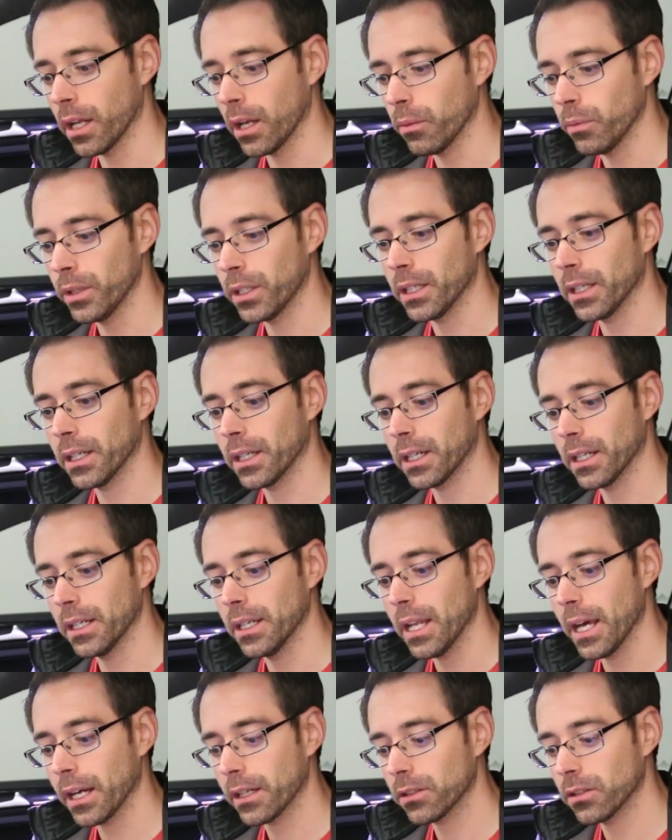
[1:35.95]
and we can
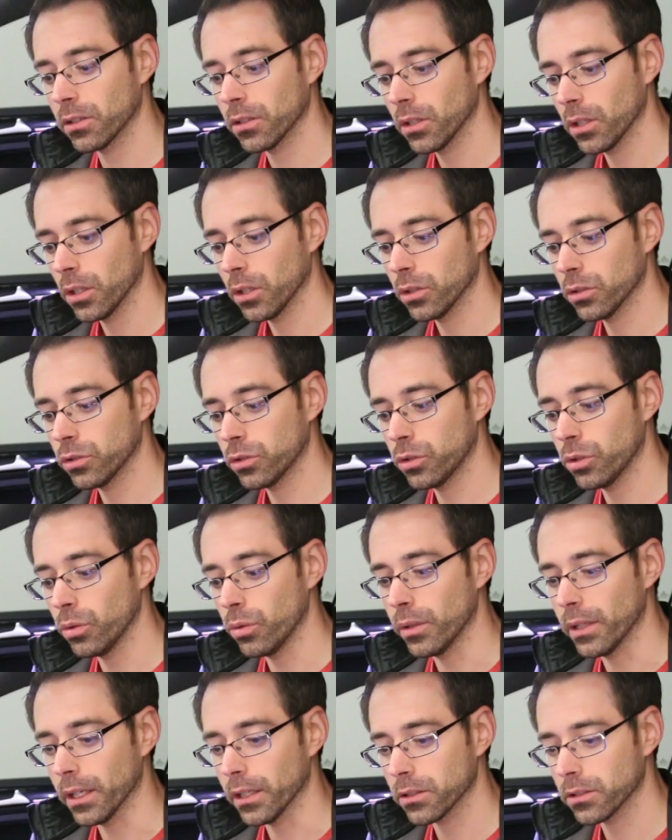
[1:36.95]
connect
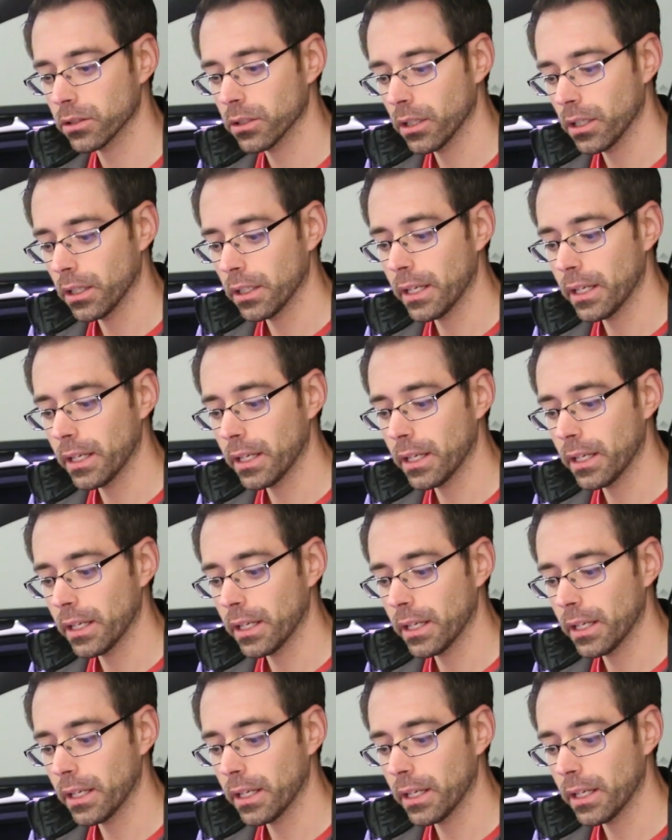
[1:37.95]
to this.